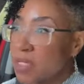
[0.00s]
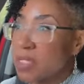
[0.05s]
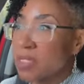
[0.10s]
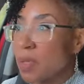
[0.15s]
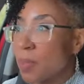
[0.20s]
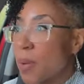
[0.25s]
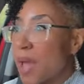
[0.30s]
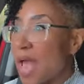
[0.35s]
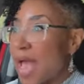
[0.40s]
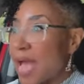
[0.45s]

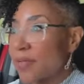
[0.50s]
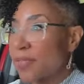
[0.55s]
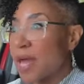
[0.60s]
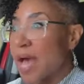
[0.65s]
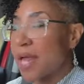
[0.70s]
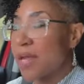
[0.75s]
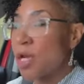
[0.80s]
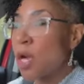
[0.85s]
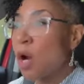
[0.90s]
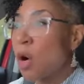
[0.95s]
This is a
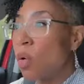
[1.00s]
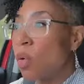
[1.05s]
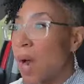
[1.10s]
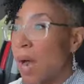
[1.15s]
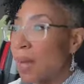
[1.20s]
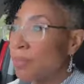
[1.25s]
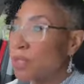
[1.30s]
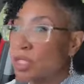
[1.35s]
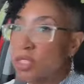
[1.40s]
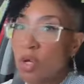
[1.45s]
path I
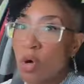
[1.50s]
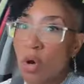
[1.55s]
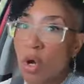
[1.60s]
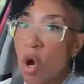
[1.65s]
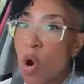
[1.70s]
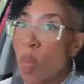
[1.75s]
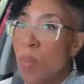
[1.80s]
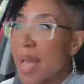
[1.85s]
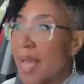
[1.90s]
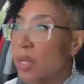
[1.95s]
know. I'm just
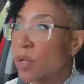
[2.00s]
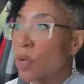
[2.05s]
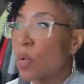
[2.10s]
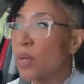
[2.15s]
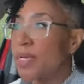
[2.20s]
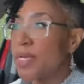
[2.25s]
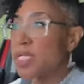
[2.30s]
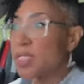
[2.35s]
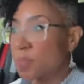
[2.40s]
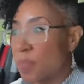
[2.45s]
gonna go
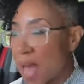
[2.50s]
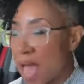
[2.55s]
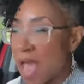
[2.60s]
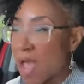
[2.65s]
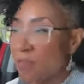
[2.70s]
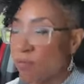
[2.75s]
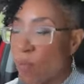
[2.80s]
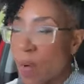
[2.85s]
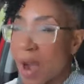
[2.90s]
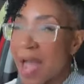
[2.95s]
back on this
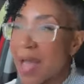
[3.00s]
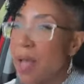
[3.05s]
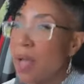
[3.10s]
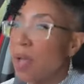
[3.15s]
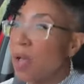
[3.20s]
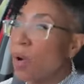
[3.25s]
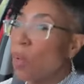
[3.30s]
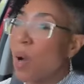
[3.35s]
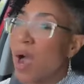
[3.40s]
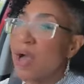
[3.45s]
path.
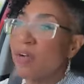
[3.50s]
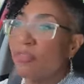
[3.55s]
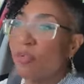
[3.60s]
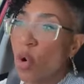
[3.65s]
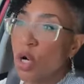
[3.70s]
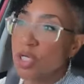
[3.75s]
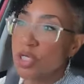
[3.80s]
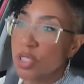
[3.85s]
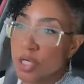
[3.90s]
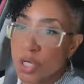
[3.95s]
Why?
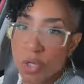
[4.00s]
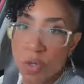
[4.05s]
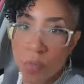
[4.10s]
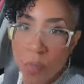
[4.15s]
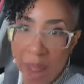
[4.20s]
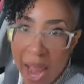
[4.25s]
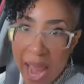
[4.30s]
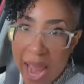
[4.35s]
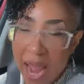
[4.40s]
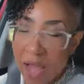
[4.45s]
Why forge a
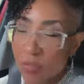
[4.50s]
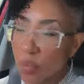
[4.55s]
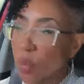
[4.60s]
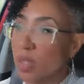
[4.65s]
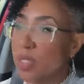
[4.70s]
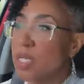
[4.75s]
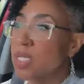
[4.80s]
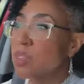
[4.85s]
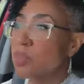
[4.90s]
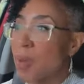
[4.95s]
new
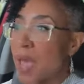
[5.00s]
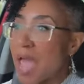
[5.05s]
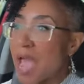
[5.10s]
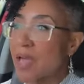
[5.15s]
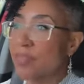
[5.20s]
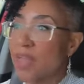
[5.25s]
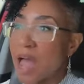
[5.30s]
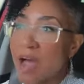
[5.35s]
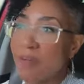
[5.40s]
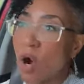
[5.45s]
path when this
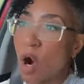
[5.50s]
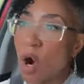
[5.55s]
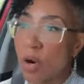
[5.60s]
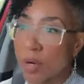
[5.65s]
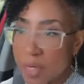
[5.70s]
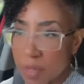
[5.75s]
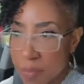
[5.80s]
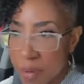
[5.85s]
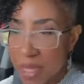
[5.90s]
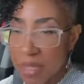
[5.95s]
path I've
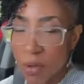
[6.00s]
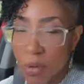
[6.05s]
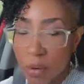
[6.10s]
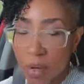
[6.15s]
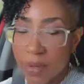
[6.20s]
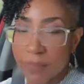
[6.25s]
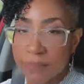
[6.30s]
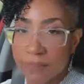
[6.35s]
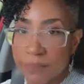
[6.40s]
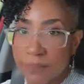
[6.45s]
already
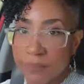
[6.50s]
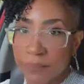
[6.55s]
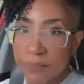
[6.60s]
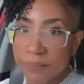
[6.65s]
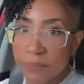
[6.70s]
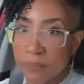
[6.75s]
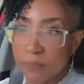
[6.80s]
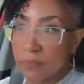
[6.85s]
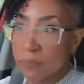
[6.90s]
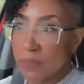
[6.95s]
been on?
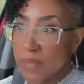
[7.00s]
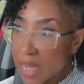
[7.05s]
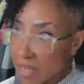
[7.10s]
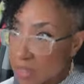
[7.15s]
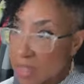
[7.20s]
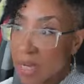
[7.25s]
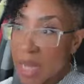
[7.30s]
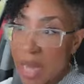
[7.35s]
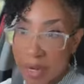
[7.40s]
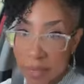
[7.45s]

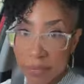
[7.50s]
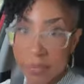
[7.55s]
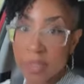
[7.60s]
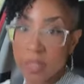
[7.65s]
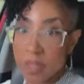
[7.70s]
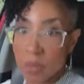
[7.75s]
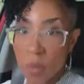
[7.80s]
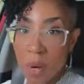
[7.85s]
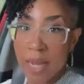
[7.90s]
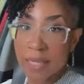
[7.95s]
That's a lot
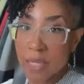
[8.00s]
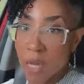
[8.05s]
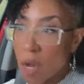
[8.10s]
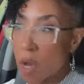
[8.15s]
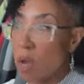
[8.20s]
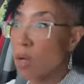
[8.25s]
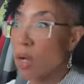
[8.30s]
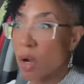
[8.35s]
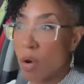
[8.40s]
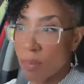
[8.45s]
of reason why
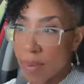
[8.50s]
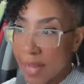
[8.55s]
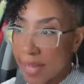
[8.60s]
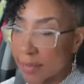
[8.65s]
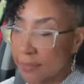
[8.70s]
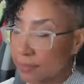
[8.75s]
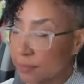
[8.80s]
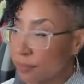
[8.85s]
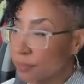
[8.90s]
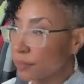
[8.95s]
y'all go
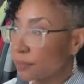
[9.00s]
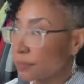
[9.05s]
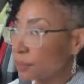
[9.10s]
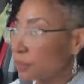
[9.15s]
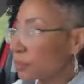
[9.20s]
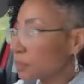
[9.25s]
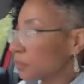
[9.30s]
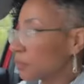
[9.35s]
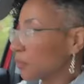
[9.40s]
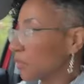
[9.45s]
back.
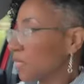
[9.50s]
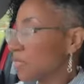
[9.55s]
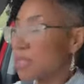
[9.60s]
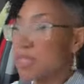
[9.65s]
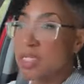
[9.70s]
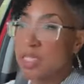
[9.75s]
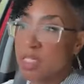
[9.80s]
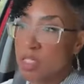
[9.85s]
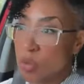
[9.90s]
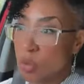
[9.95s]

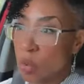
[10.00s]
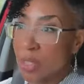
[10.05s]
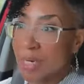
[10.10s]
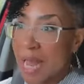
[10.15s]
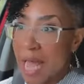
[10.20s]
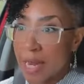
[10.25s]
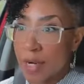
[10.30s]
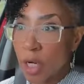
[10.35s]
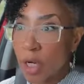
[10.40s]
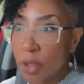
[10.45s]
Is this is
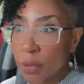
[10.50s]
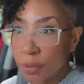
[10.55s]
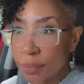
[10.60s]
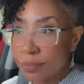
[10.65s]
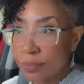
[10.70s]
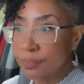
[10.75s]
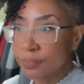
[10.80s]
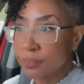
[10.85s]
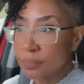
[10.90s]
what I know.